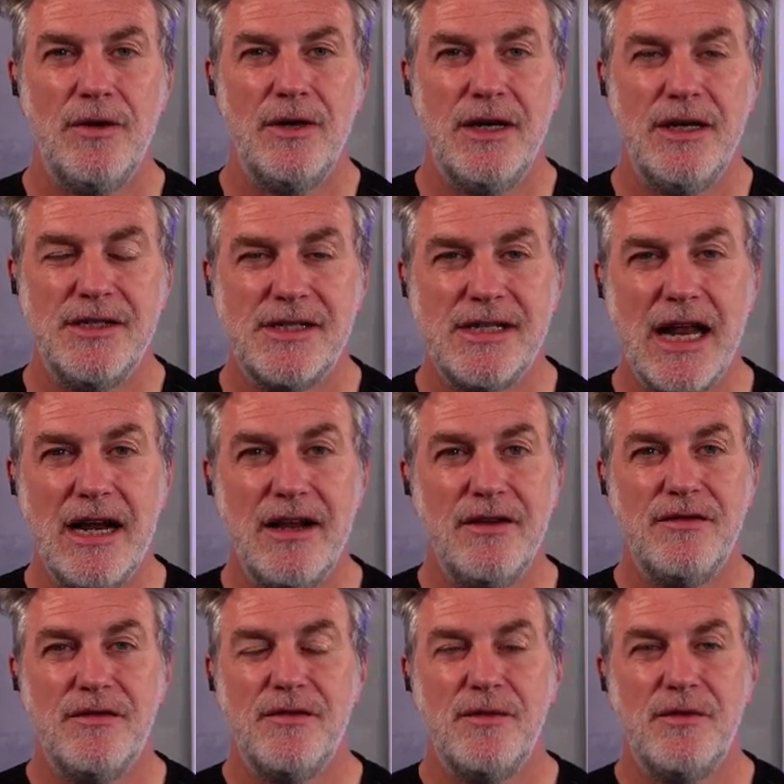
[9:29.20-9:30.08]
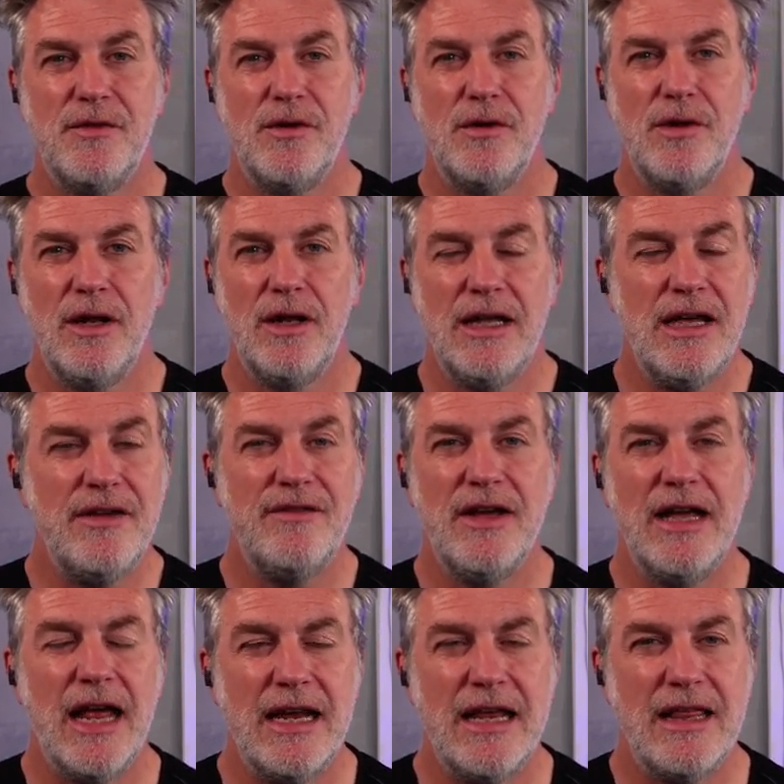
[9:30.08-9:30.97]
instead of
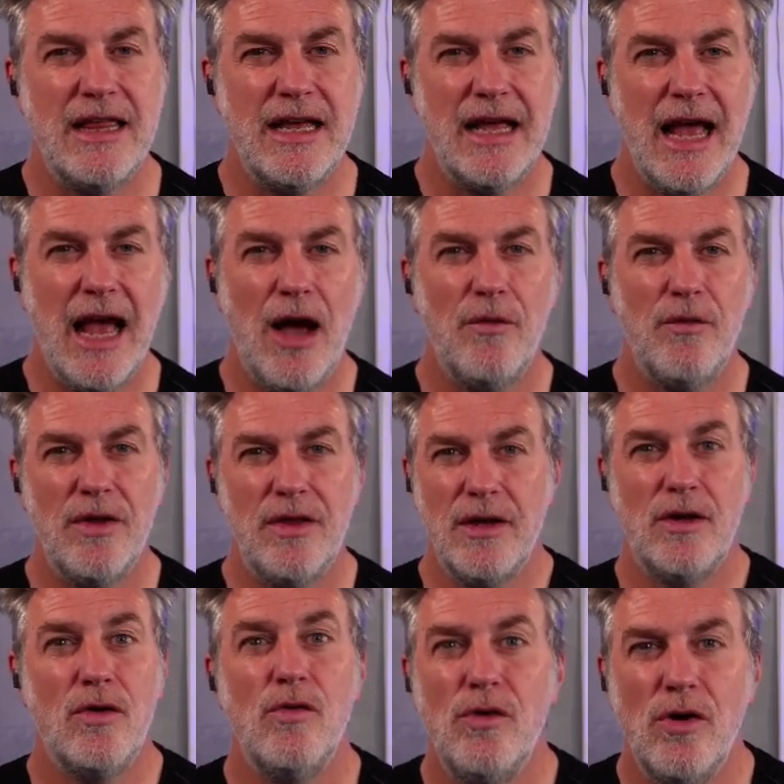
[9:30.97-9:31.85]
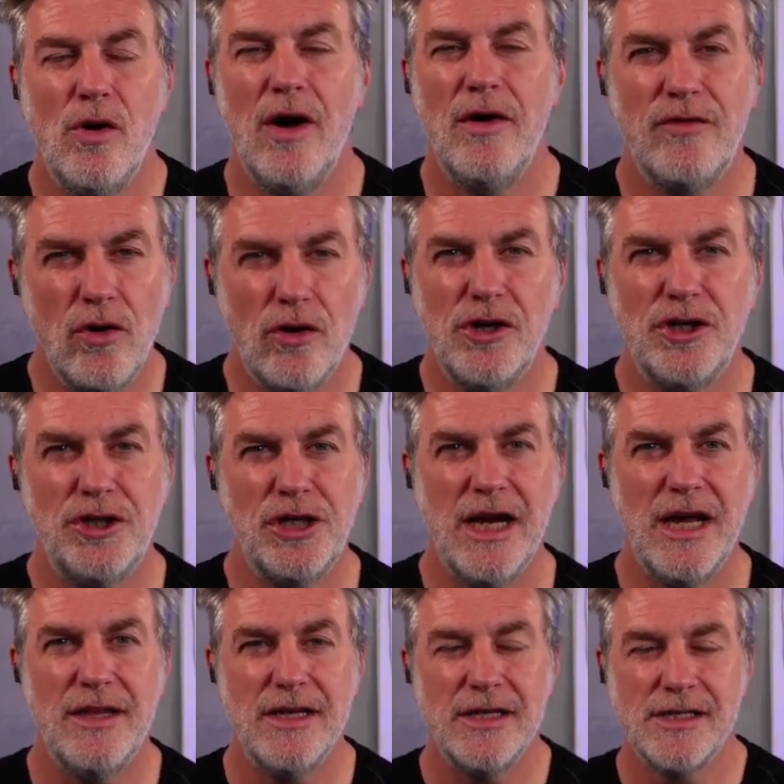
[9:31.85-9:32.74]
leaving anything out, we think, oh no, I've got to
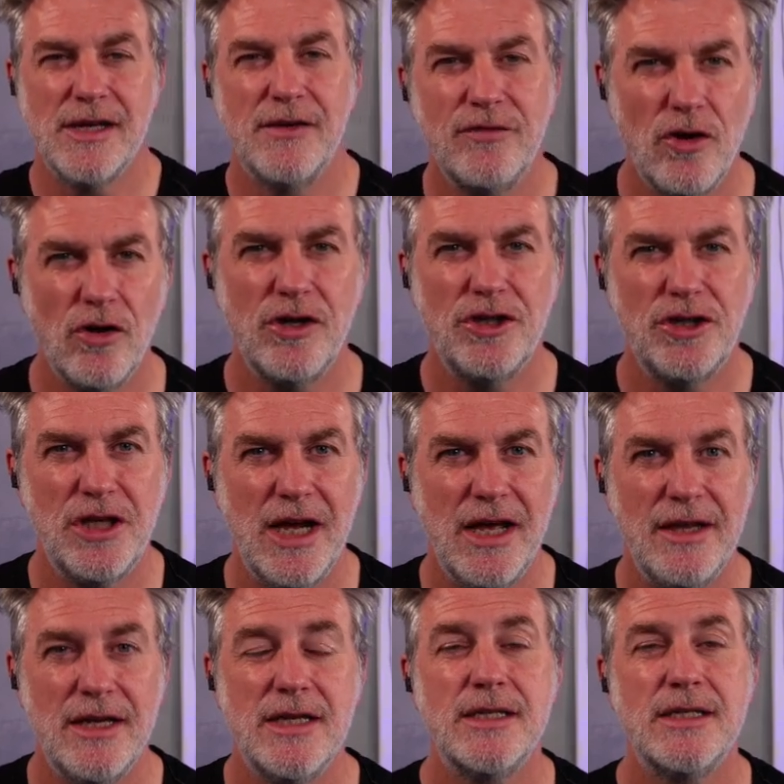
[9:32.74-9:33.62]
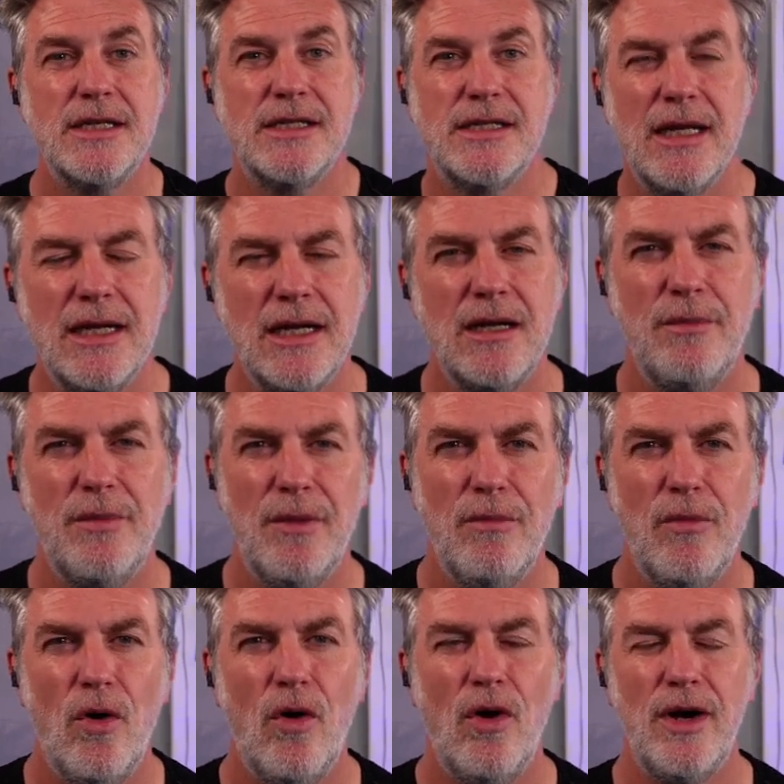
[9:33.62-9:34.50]
share this, I've got to share this, there's a little bit
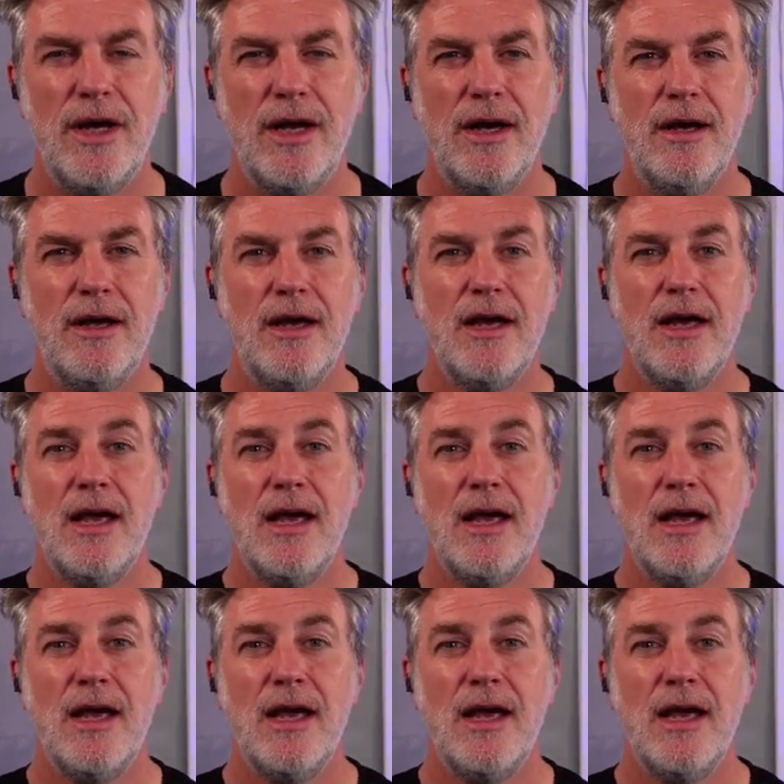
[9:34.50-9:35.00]
more here.